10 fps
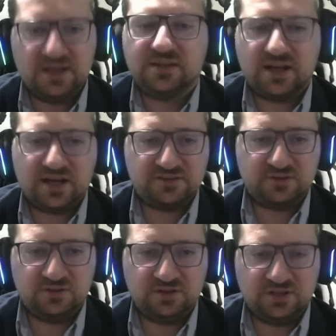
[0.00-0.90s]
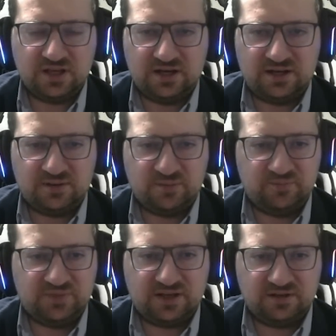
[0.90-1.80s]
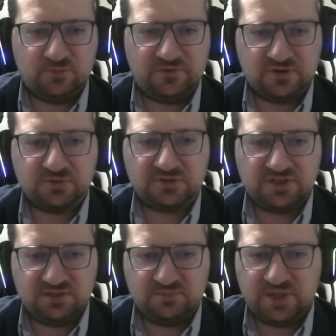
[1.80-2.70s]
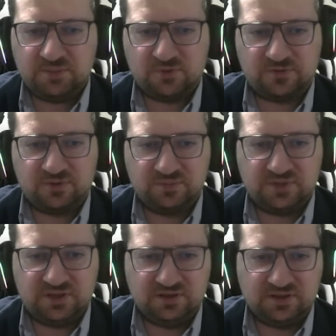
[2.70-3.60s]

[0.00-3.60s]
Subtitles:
The guys on, we've also seen people from